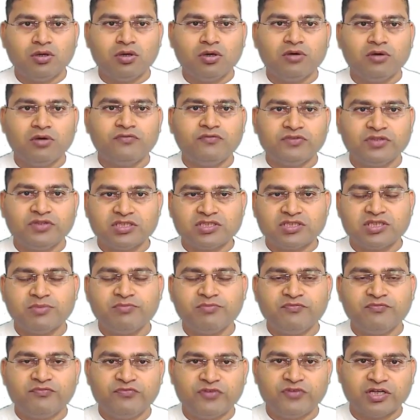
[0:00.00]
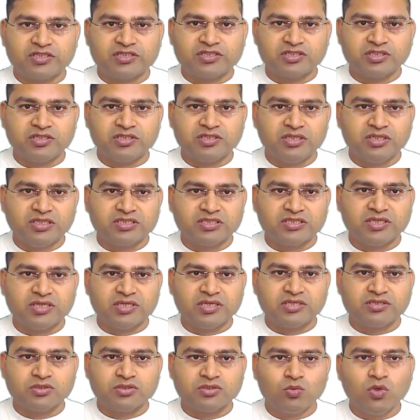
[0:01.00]
of the zip function is
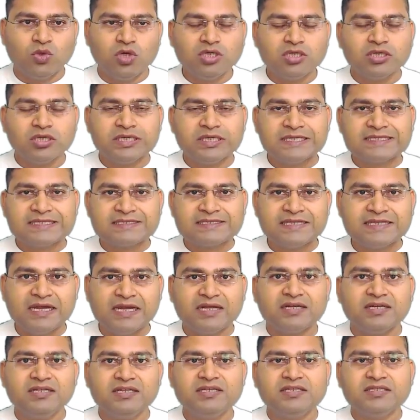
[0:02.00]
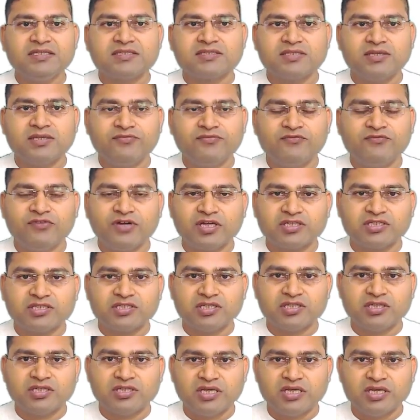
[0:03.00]
there. So what exactly zip
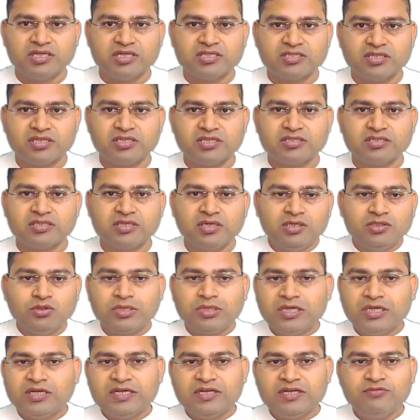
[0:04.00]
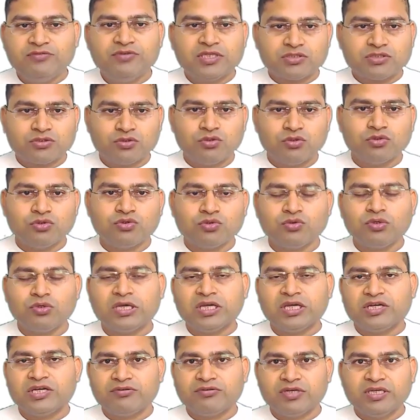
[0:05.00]
function does is you can anyways go through
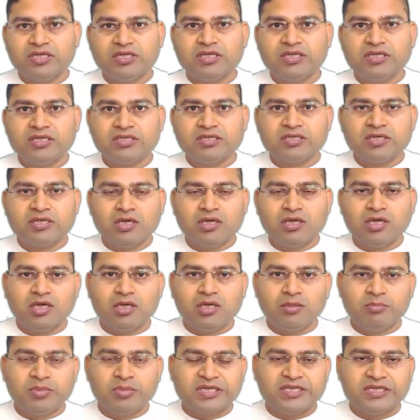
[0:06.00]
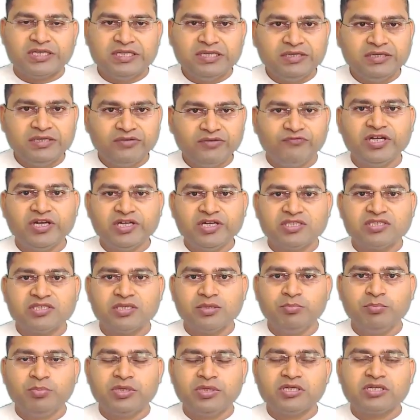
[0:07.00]
and read it. Uh, but in very
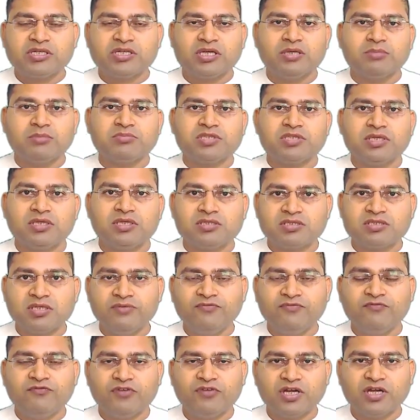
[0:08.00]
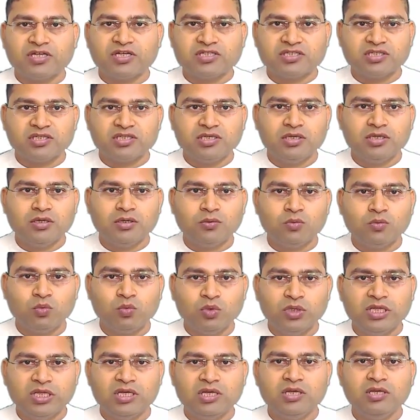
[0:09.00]
simple terms, zip function
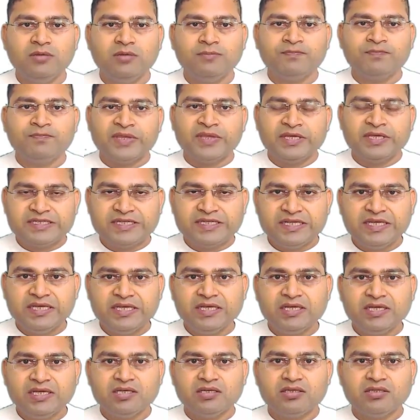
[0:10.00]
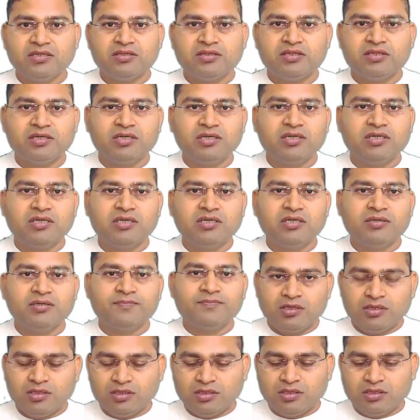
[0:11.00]
will take the
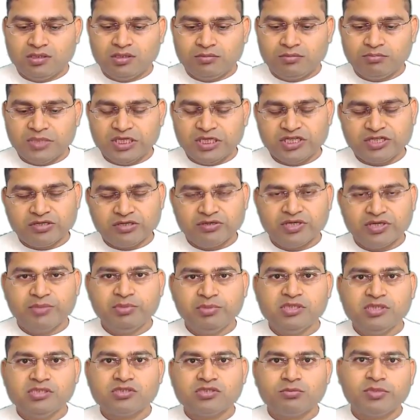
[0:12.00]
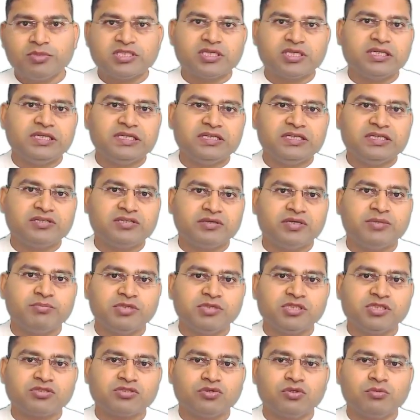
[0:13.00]
uh, iterables. Basically
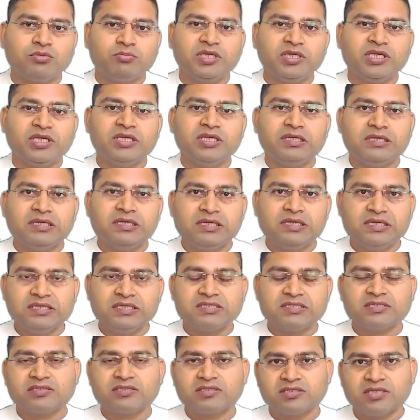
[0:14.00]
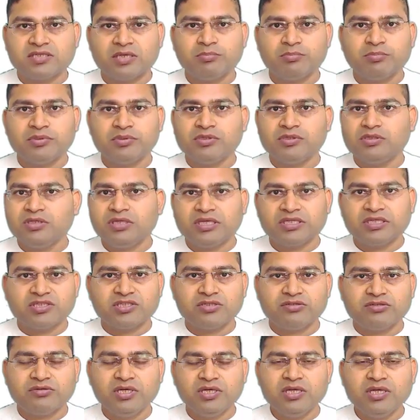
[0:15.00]
iterables could be list, tuple,
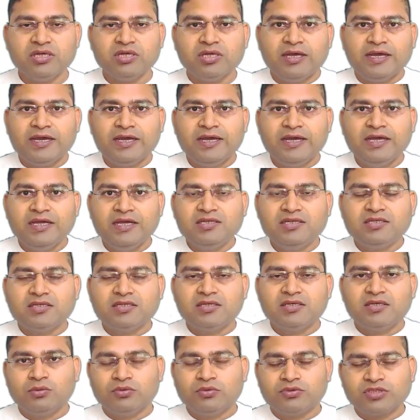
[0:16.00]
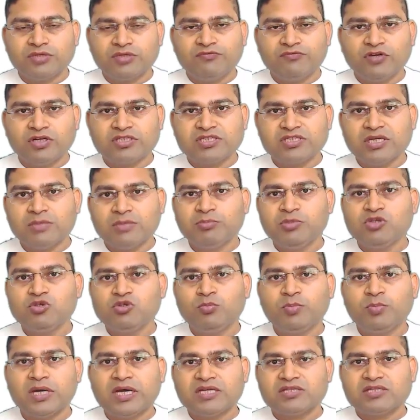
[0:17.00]
etc. And say for example,
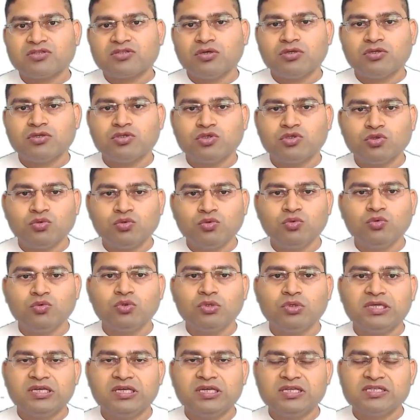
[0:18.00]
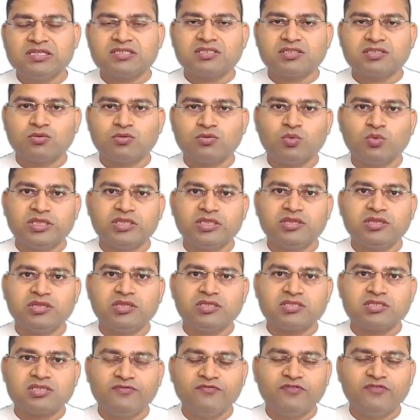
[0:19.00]
you pass on two lists within
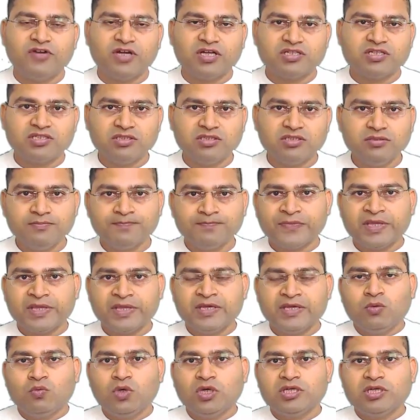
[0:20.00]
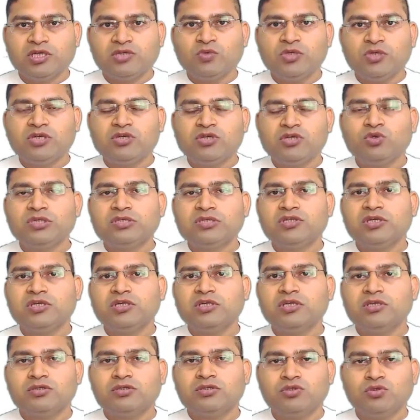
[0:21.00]
the zip function what it will do it
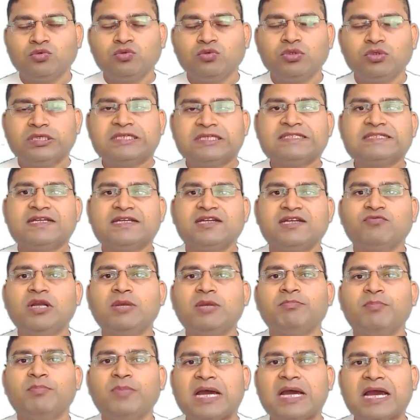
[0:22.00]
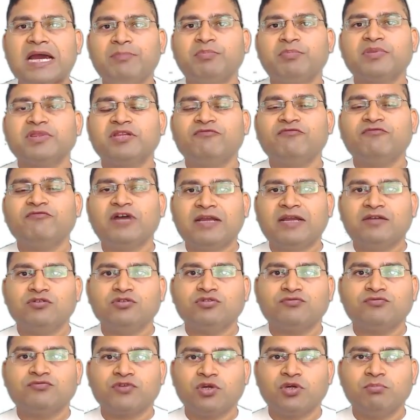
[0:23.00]
do is it will map the
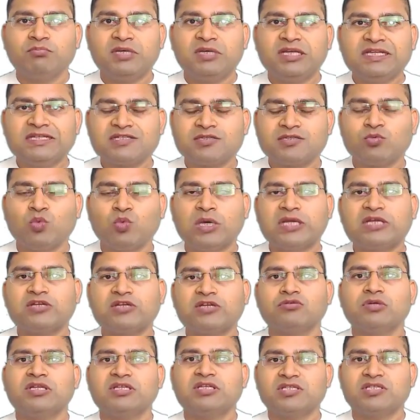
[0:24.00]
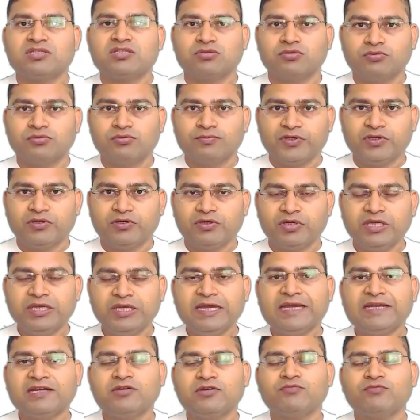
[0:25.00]
values from list 1 to list 2 okay
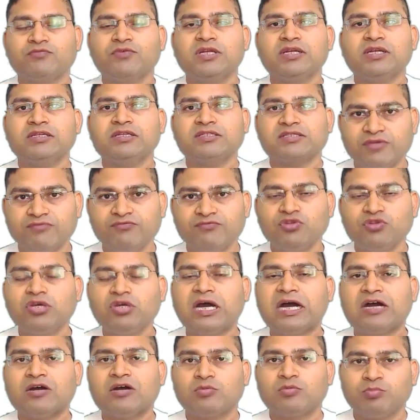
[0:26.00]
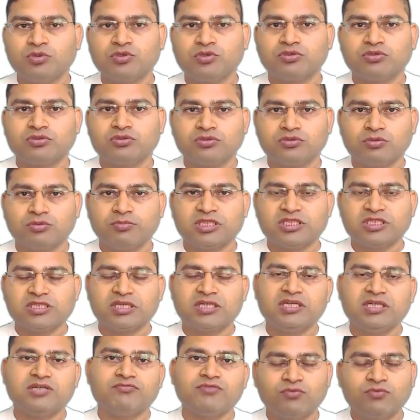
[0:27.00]
and it will give you the output so
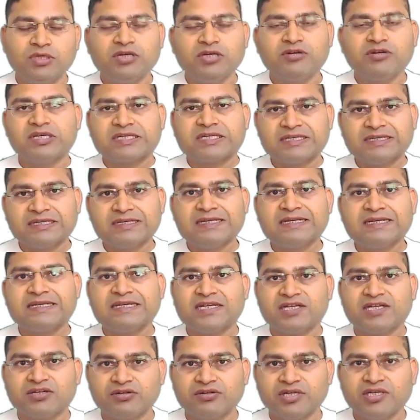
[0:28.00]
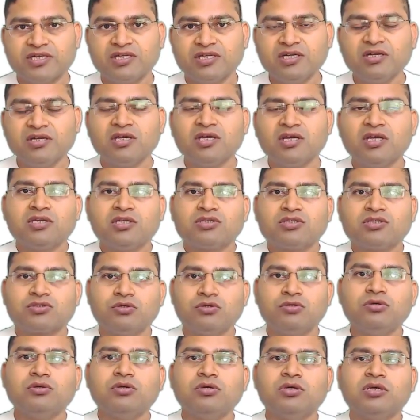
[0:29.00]
basically it will return an iterator
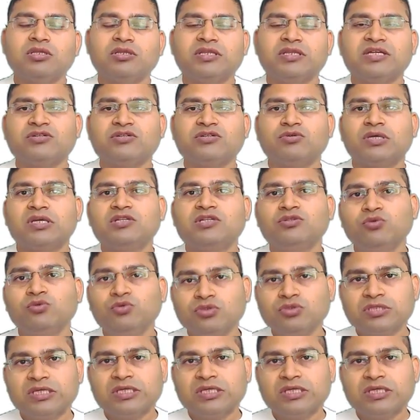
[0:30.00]
so that you can use